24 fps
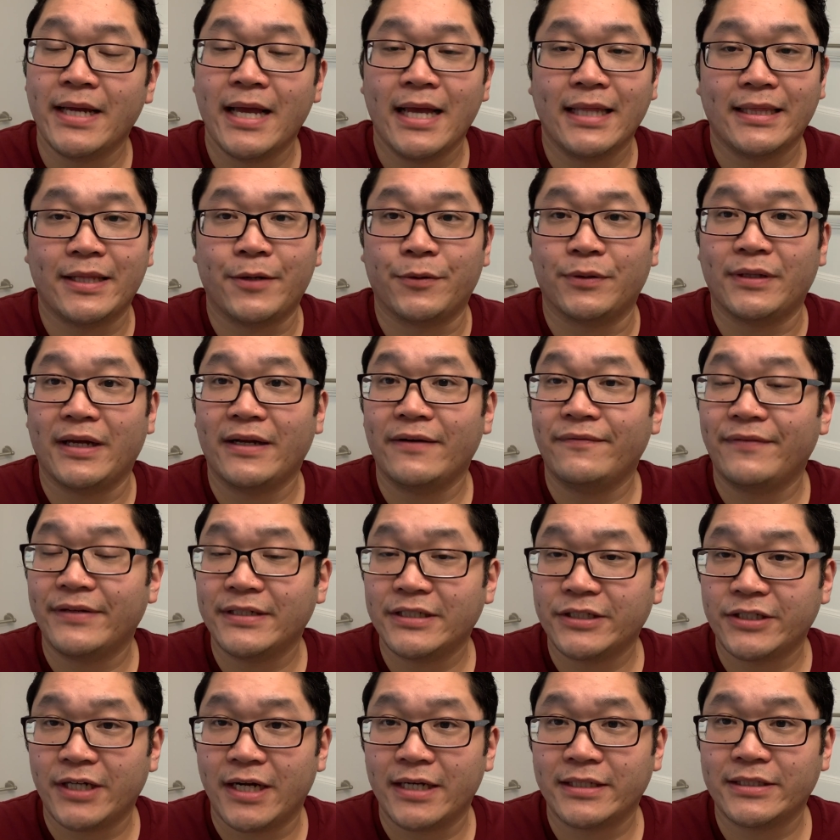They were a lot of fun to
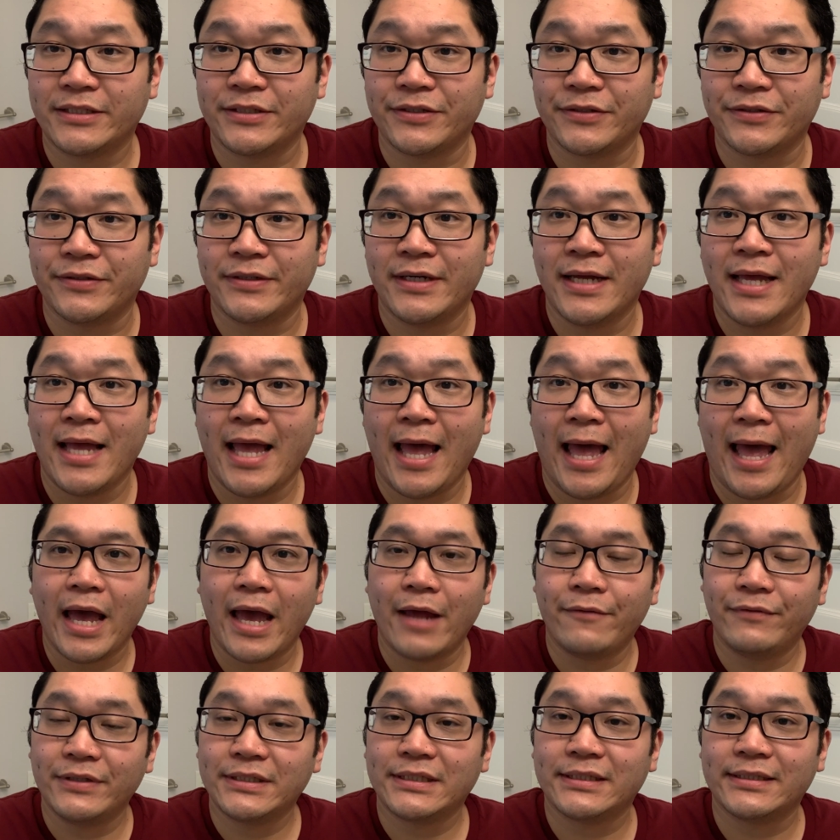talk to, and
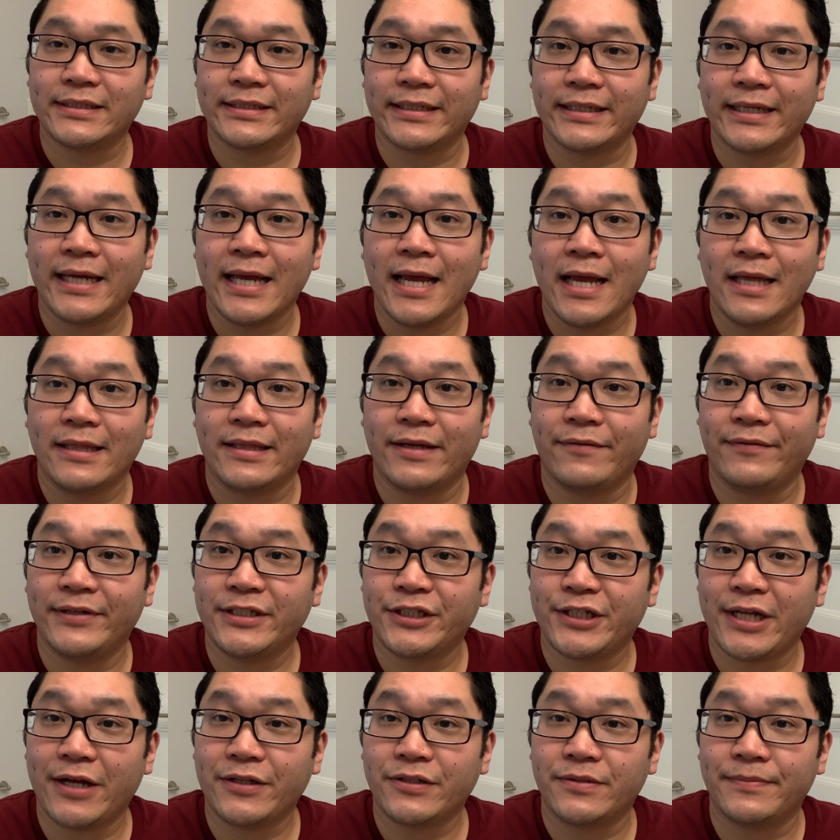recently they reached
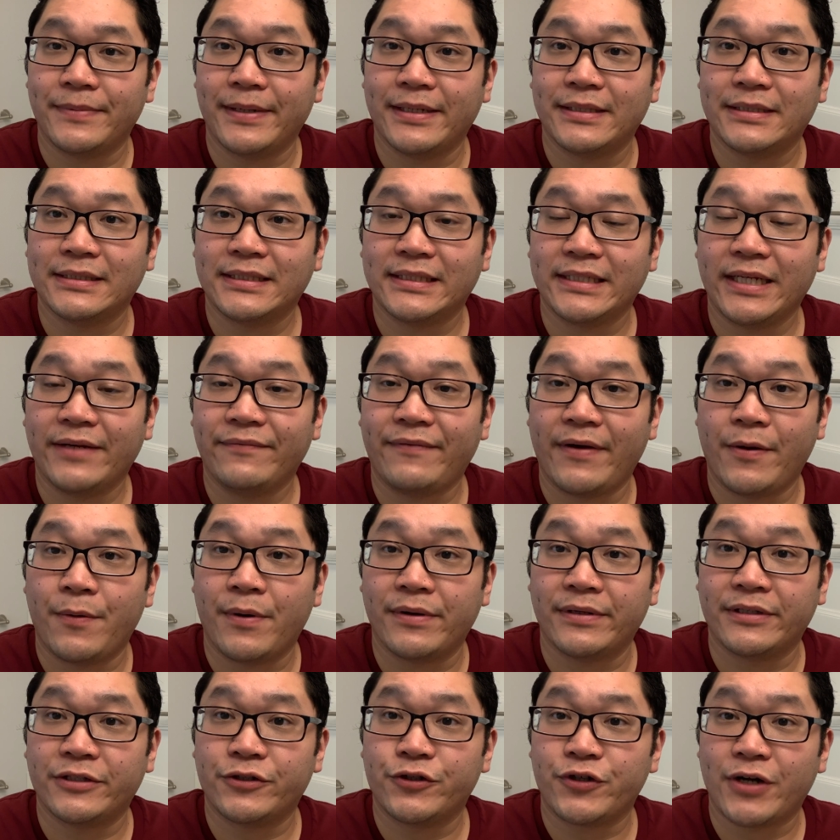out to me to see if I
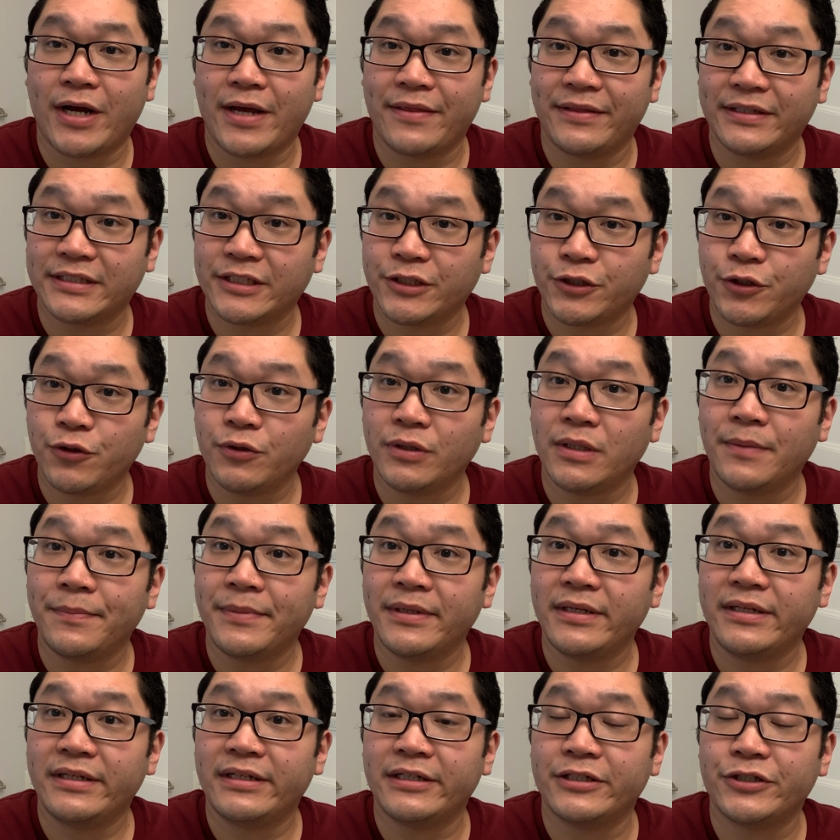wanted to try this new
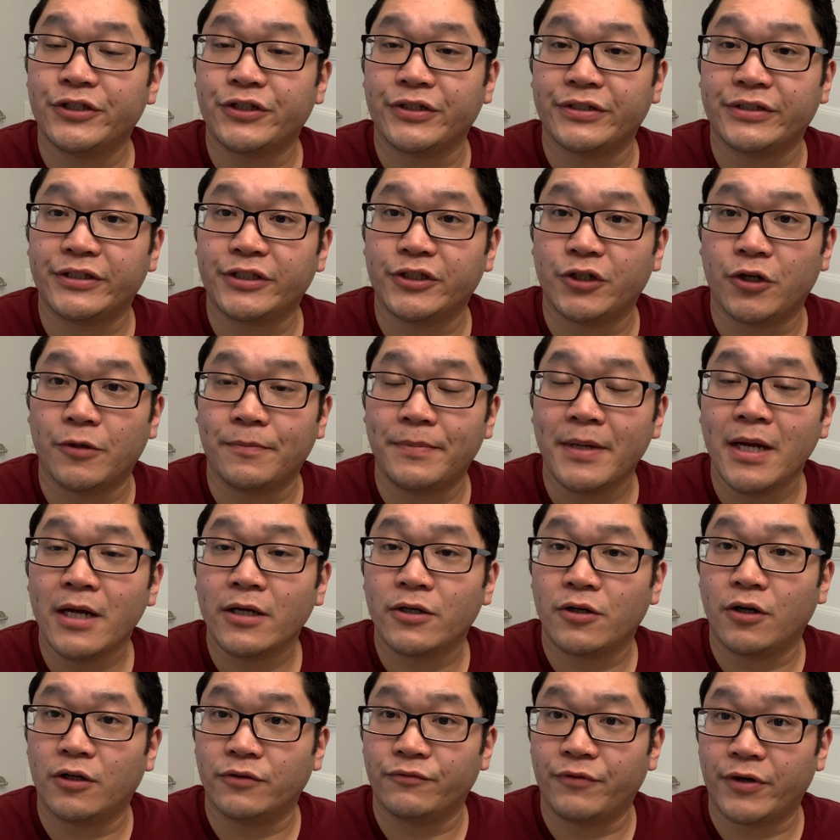limited edition soap
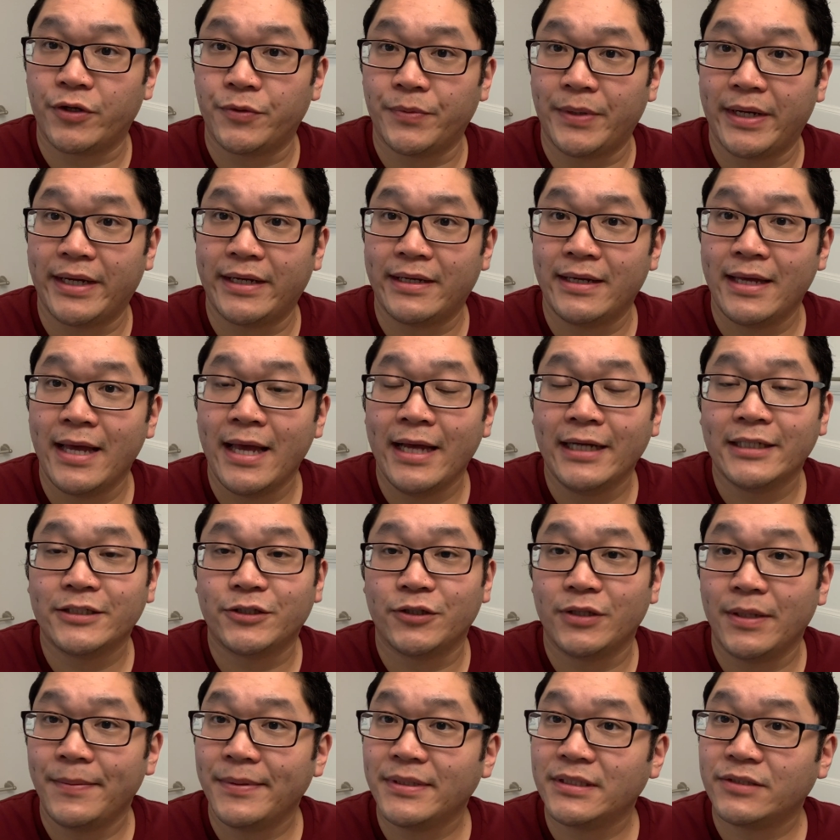called Runaway. So
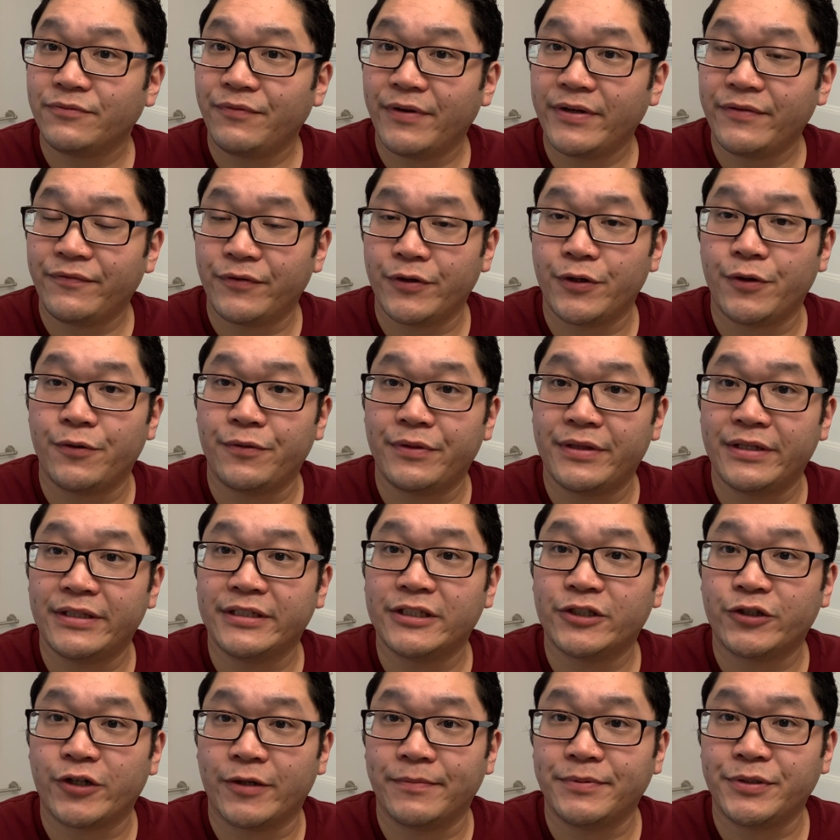let me just read for you the
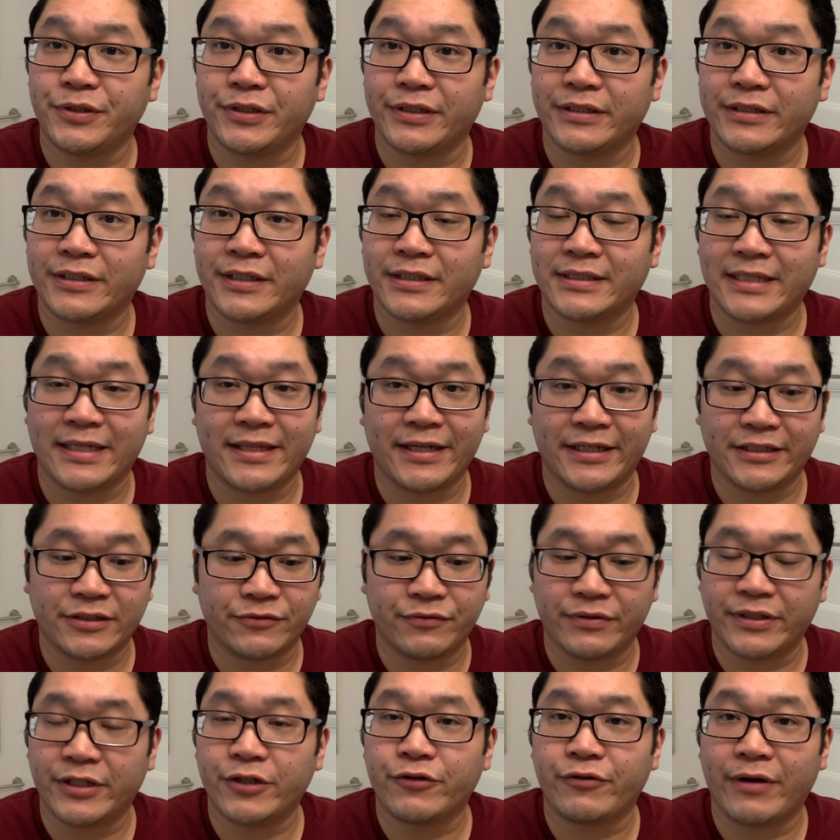description because I think it's
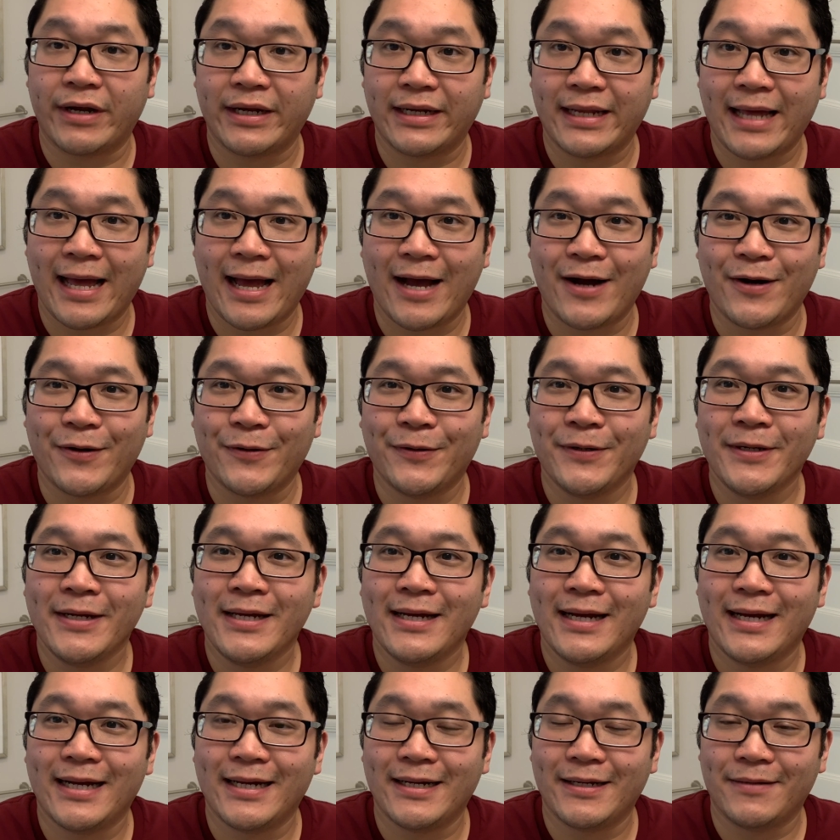really great how
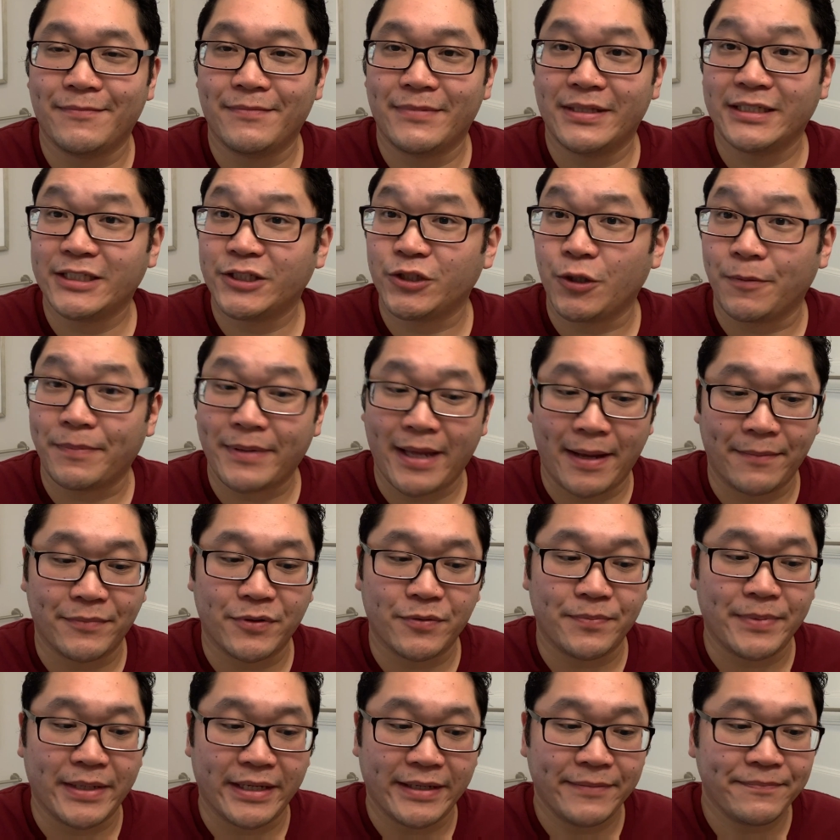um, this soap came to
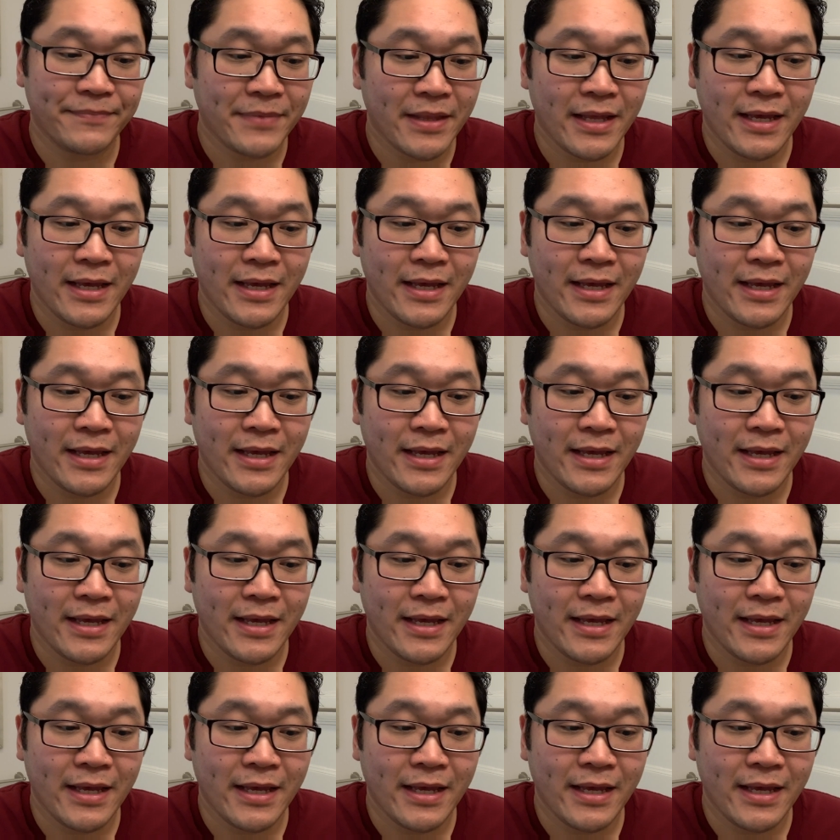be.